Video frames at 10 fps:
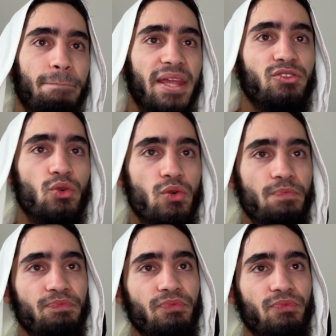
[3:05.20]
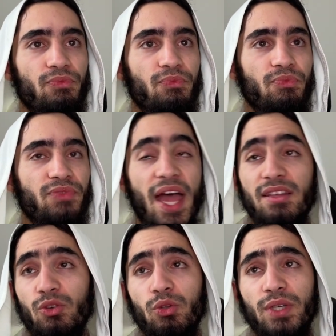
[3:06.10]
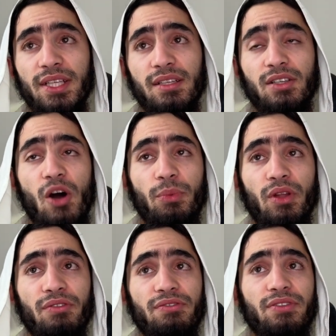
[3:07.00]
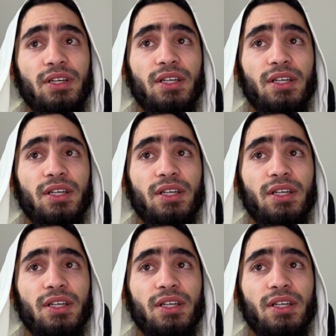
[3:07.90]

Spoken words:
So that's already a couple of